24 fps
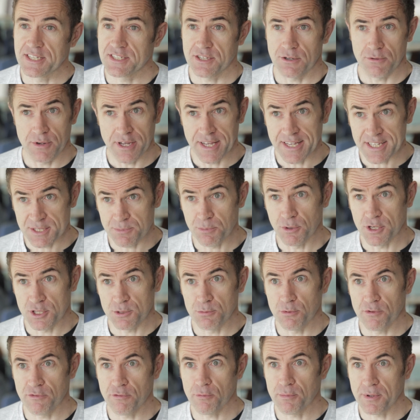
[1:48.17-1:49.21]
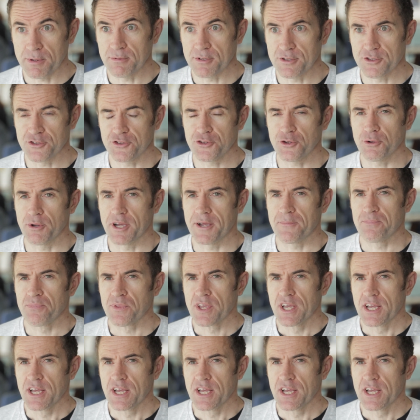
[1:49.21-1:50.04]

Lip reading: so it is possible for people to do it.